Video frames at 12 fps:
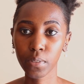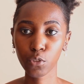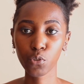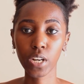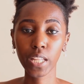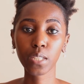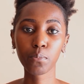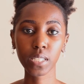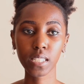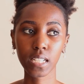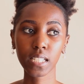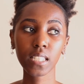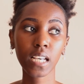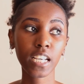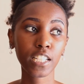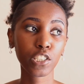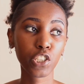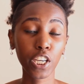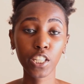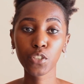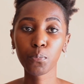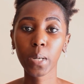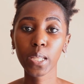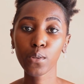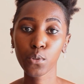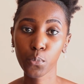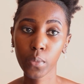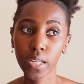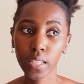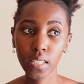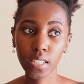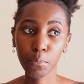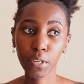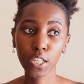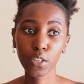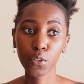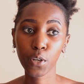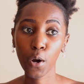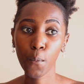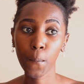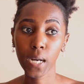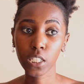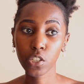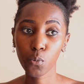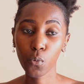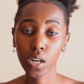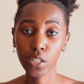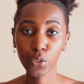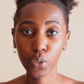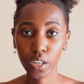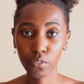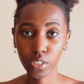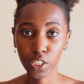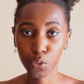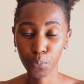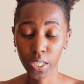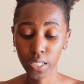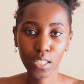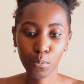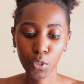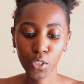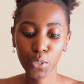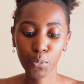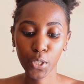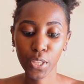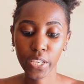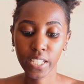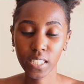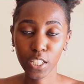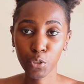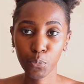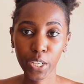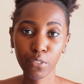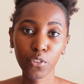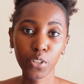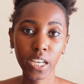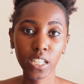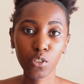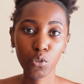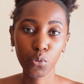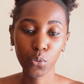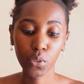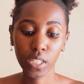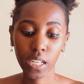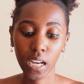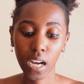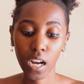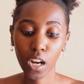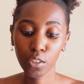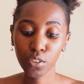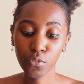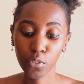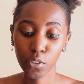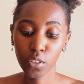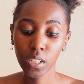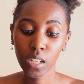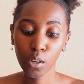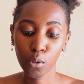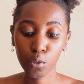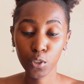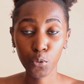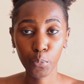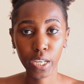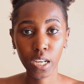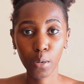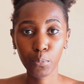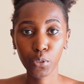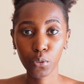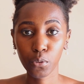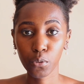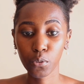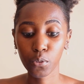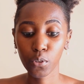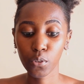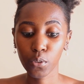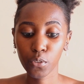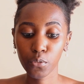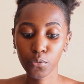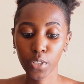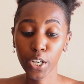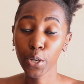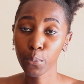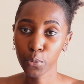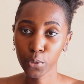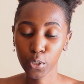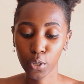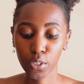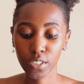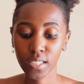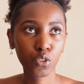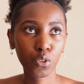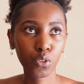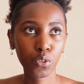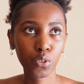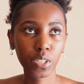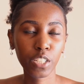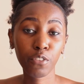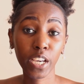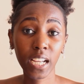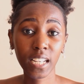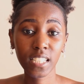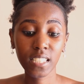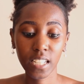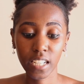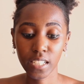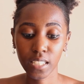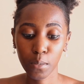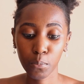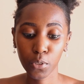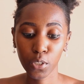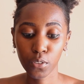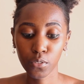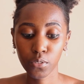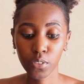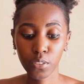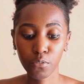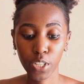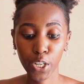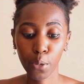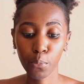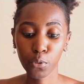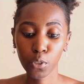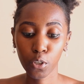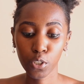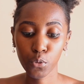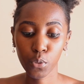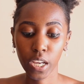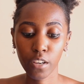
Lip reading: to run the business change month to month depending on how much work you have each month. Small things that you might forget to account for also make up your variable costs. So if I can list an example of variable costs, we